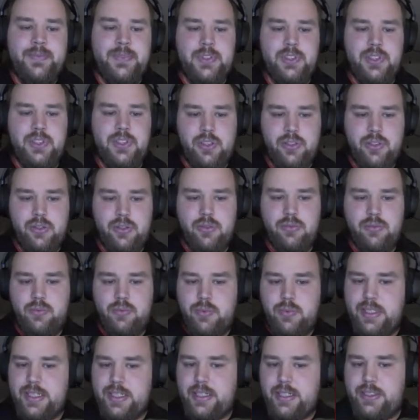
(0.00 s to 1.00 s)
So
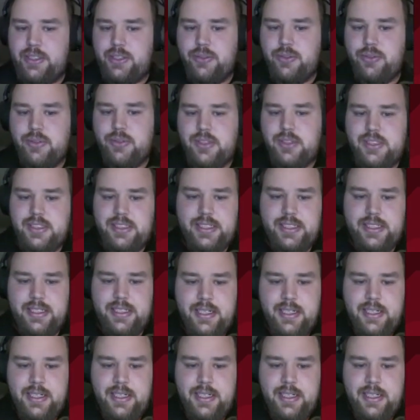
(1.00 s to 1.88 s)
we can use the